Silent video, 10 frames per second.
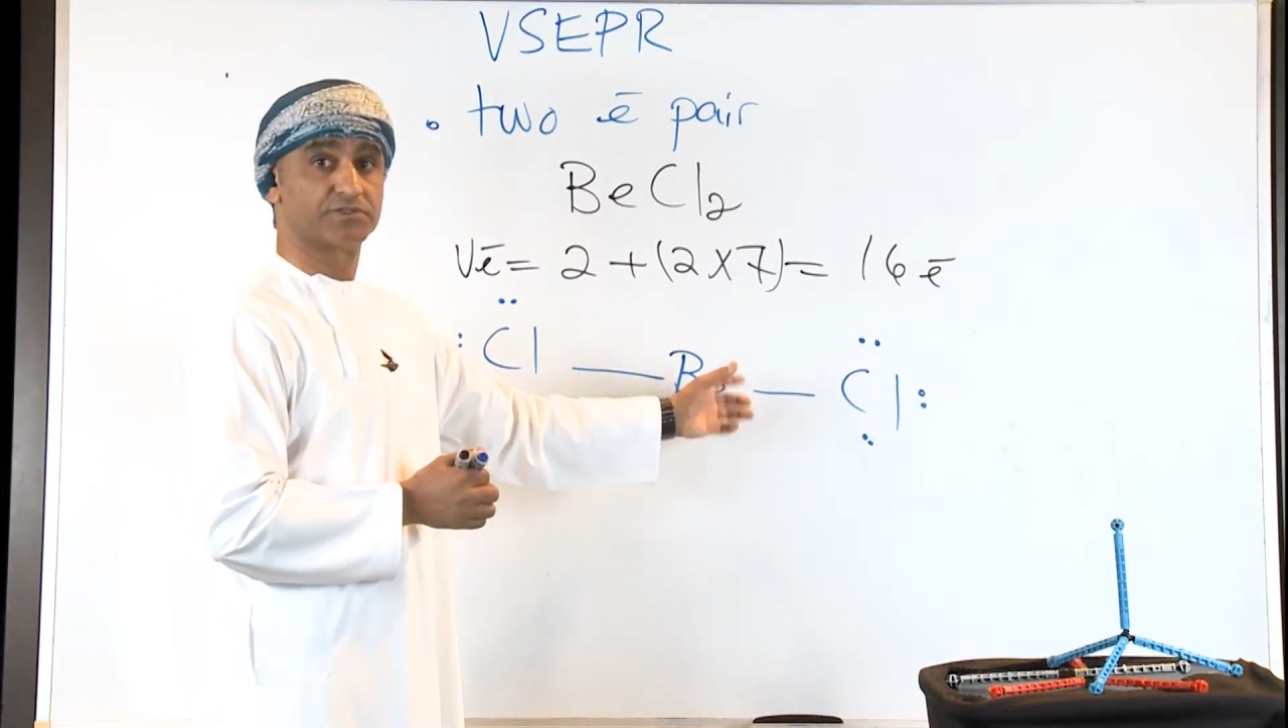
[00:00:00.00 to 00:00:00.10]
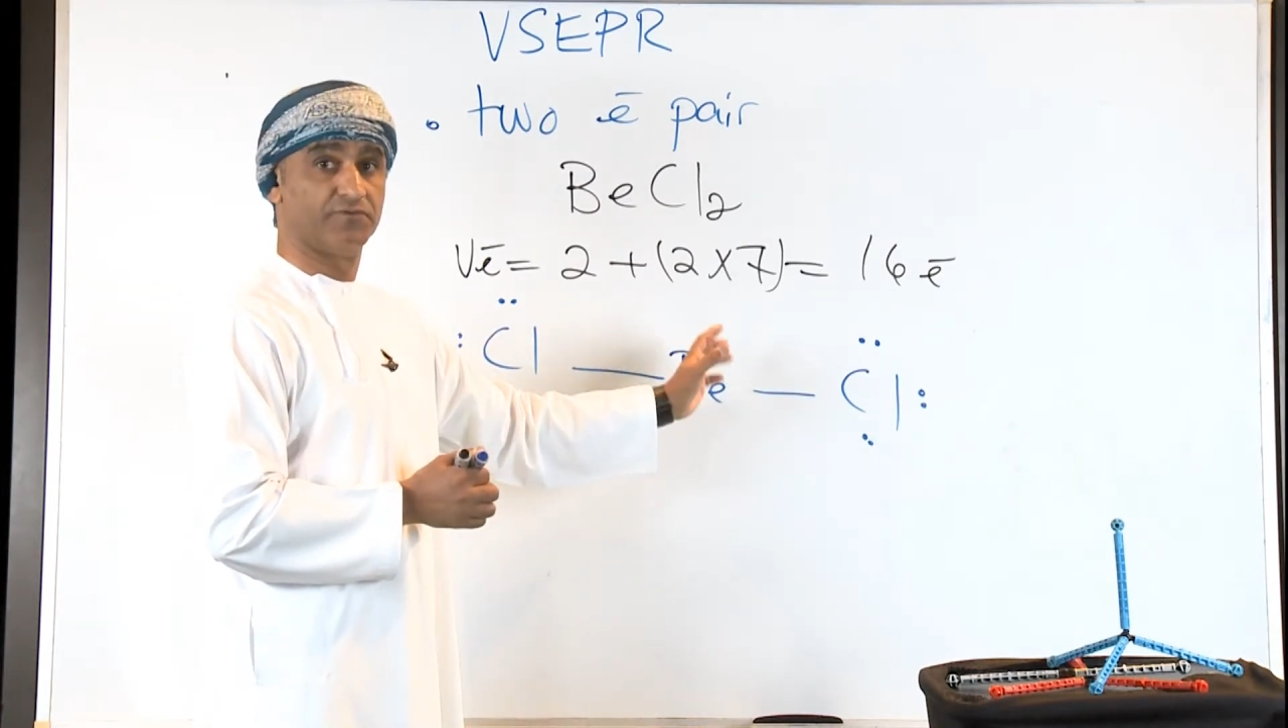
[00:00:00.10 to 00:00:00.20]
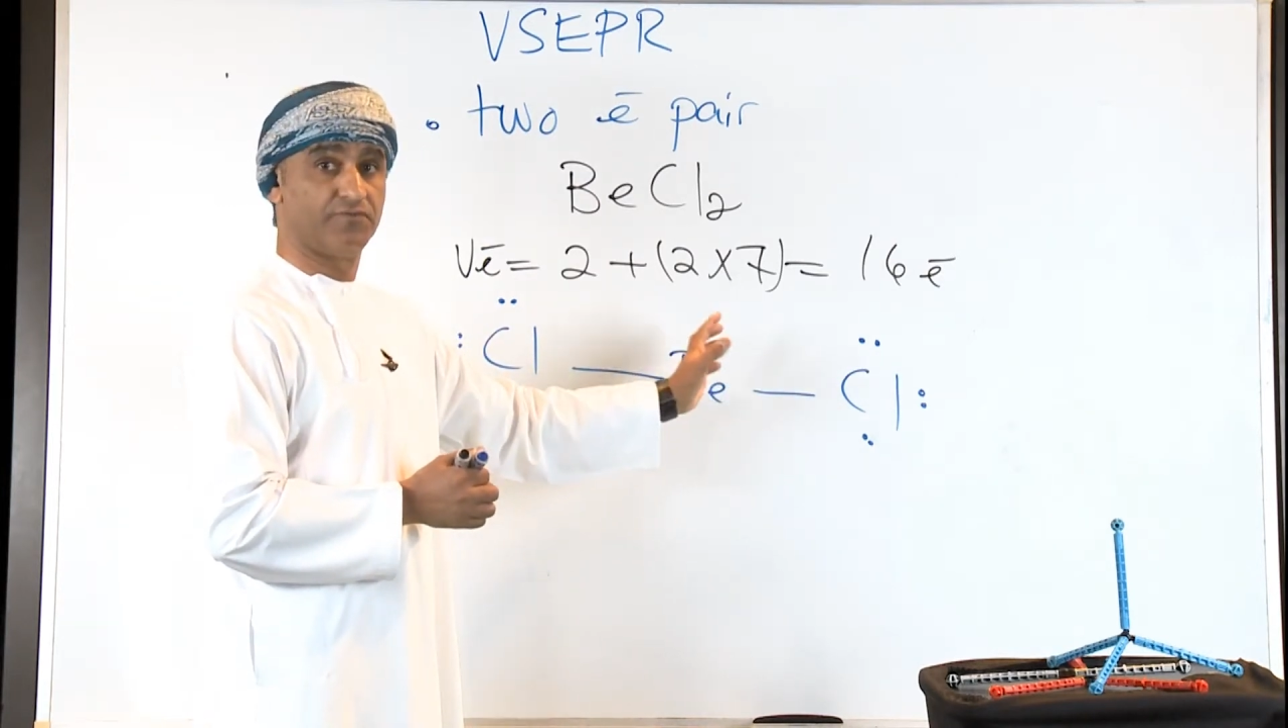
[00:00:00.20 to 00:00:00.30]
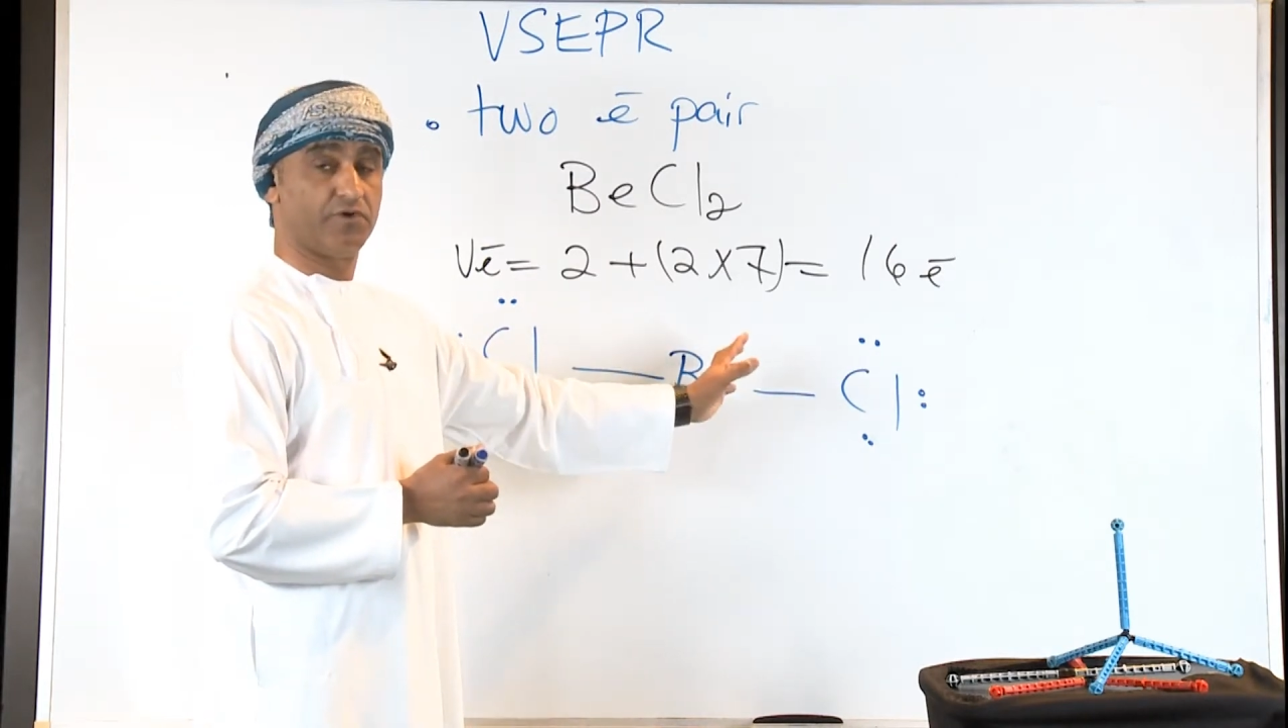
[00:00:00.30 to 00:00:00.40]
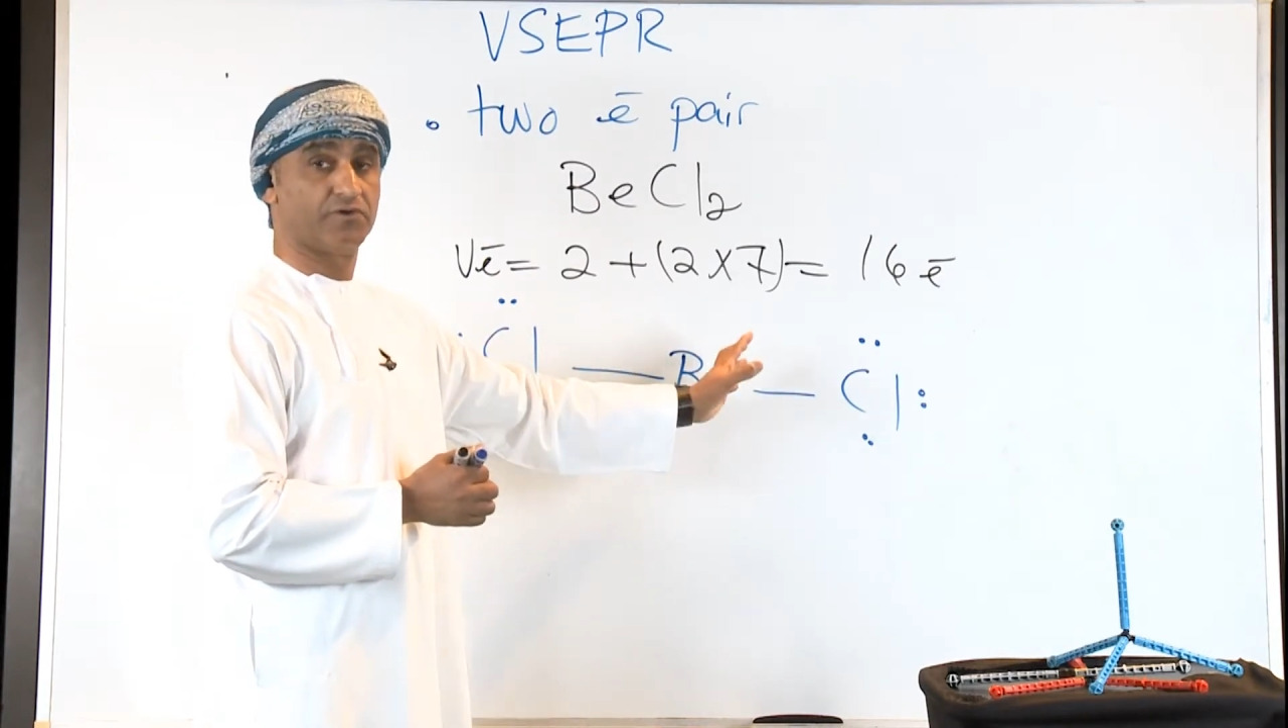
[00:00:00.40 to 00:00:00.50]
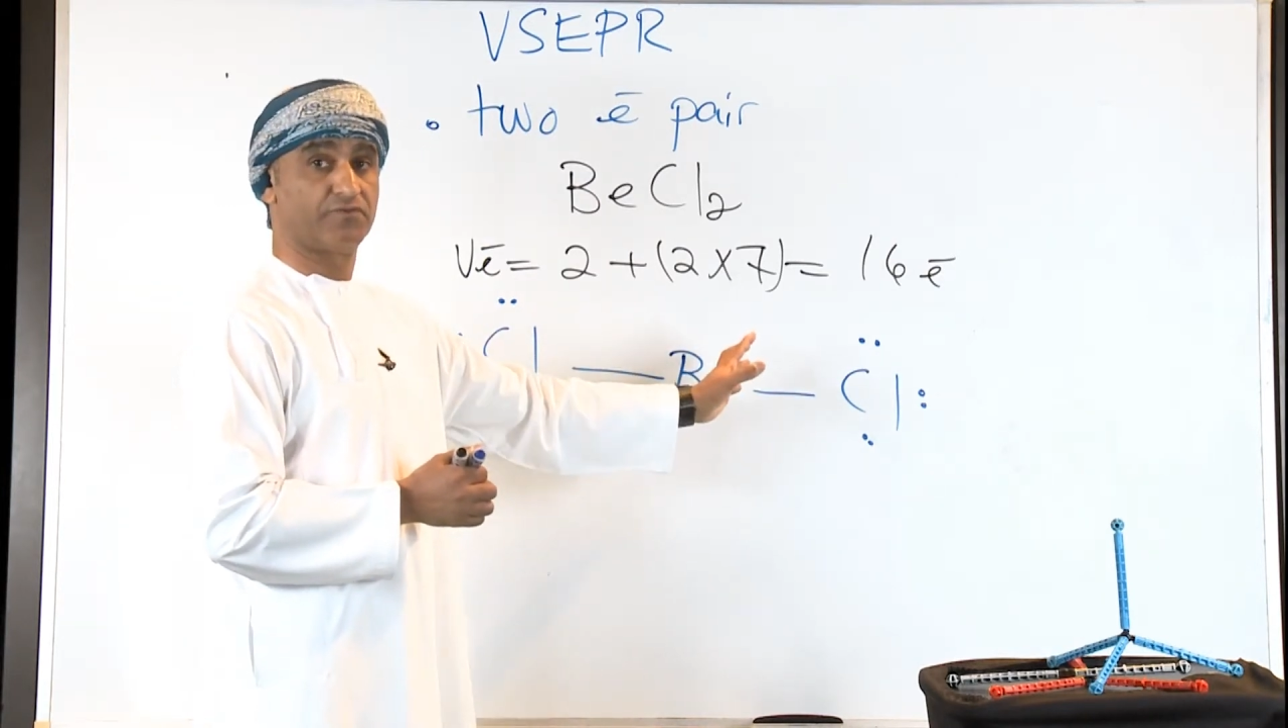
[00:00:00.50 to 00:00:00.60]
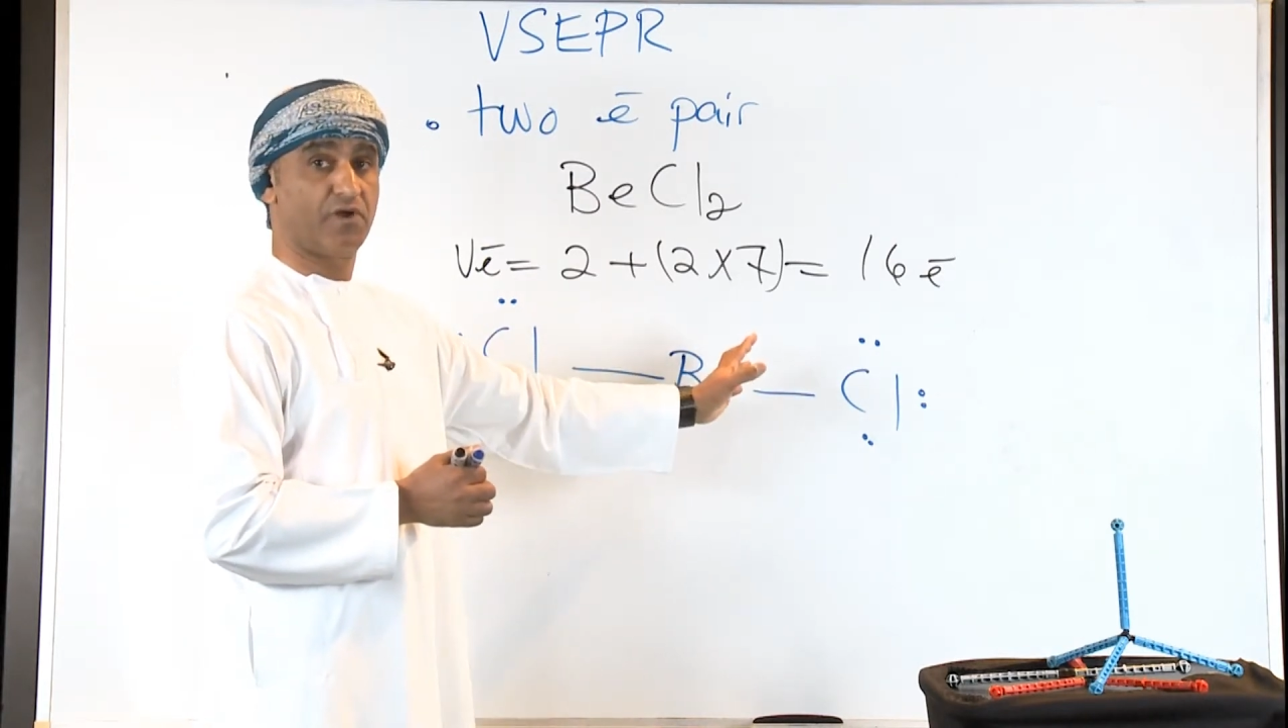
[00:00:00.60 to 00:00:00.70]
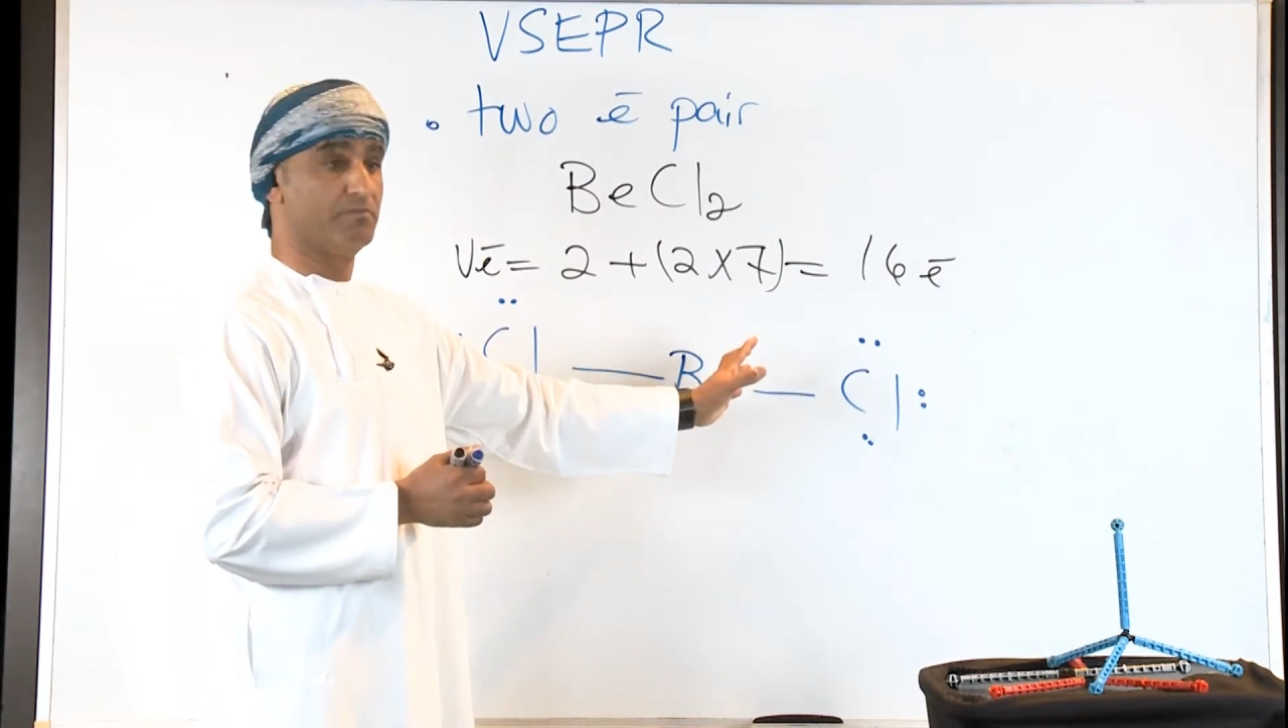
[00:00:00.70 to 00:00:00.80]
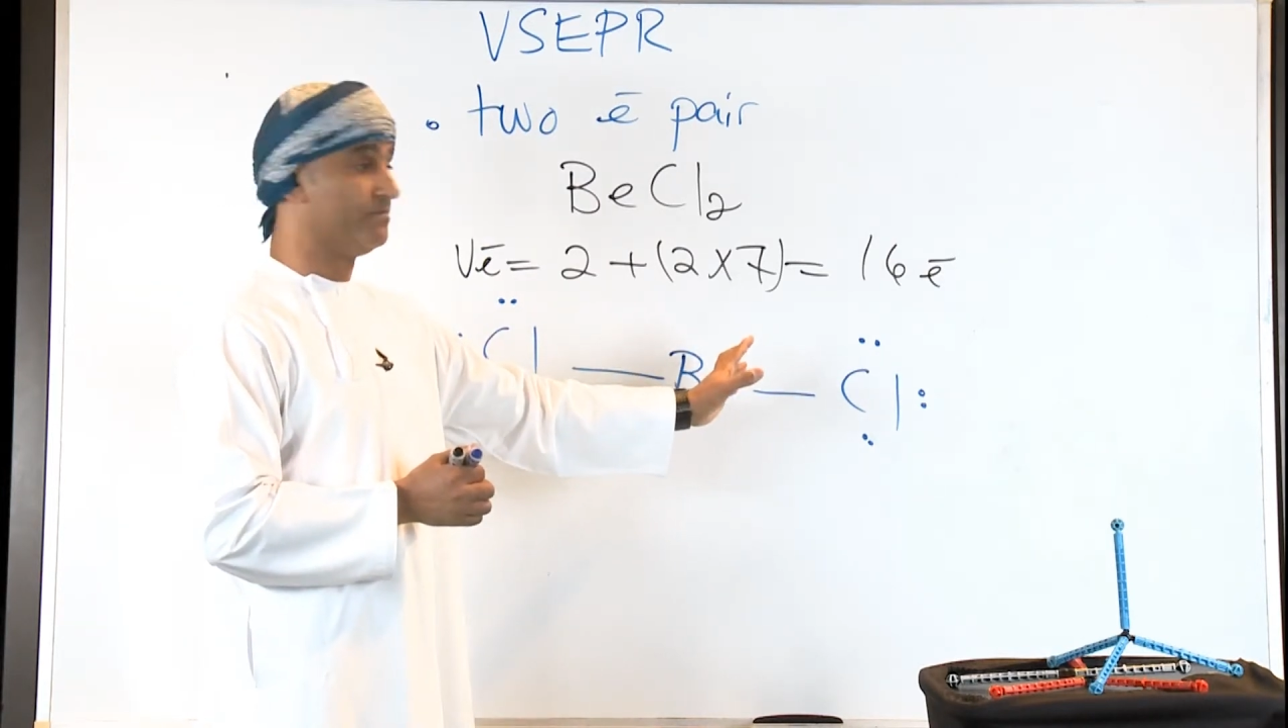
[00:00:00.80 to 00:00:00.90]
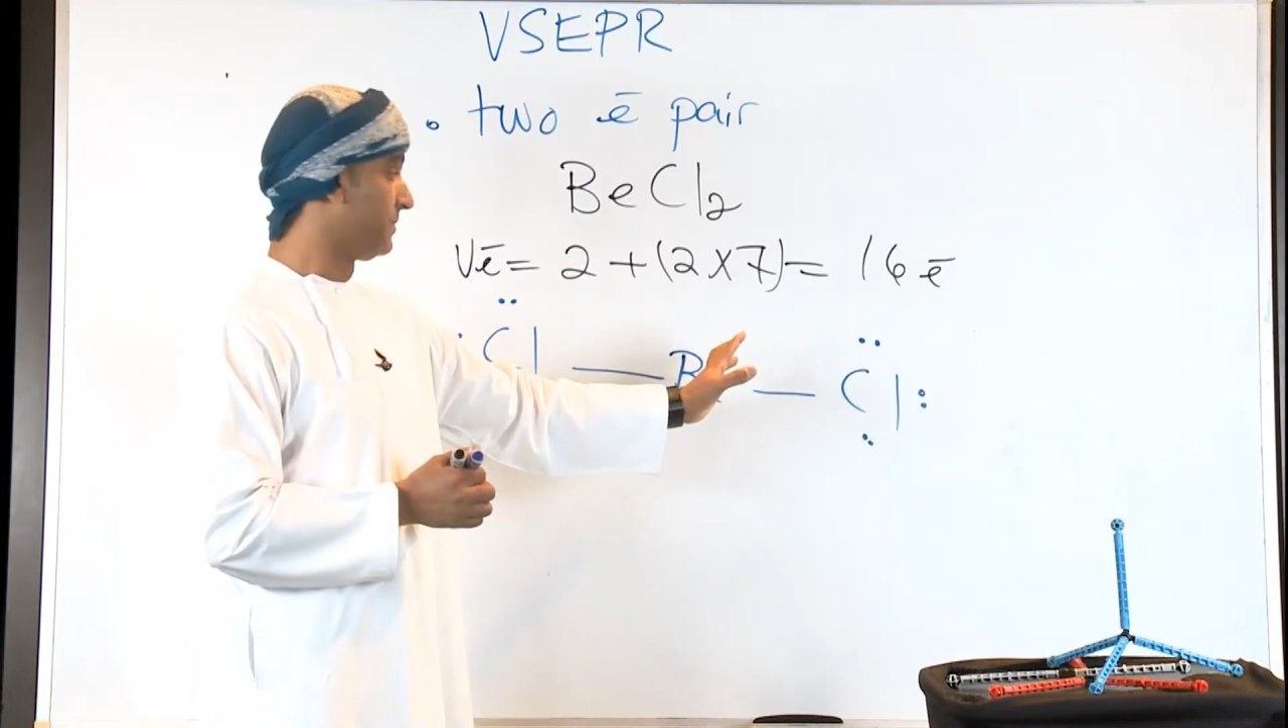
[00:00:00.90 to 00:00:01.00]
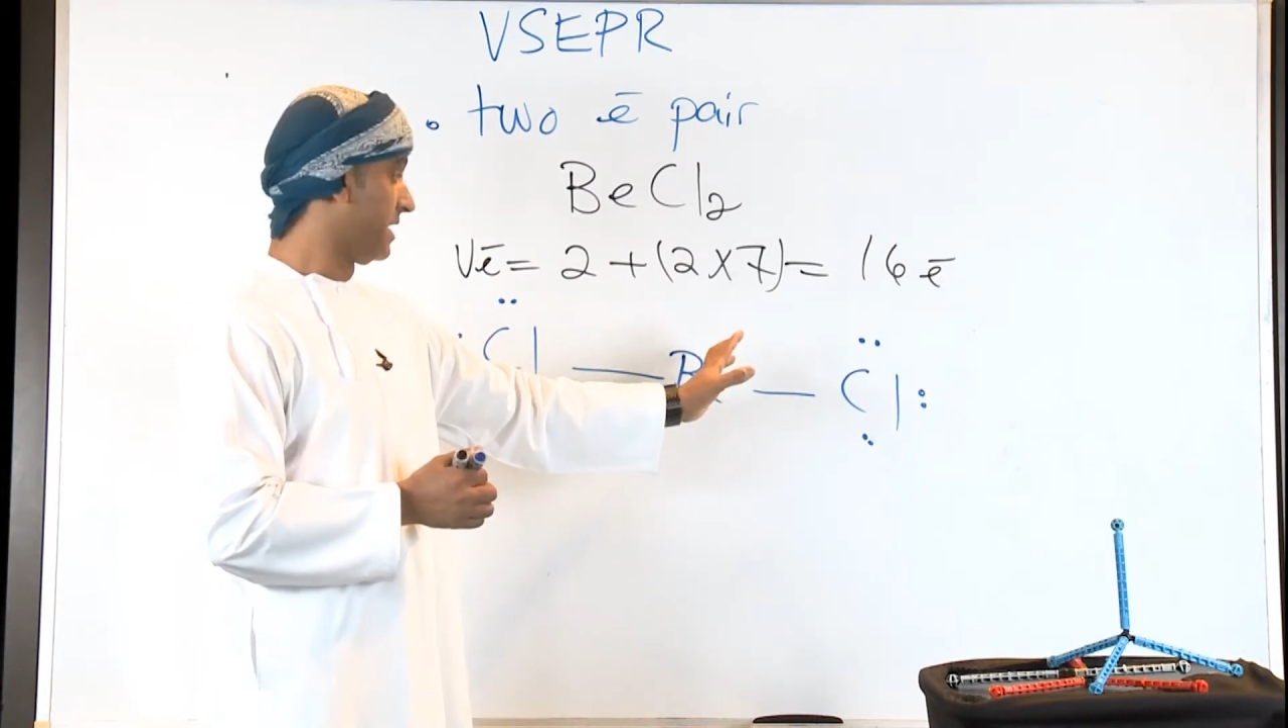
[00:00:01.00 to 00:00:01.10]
so 4 from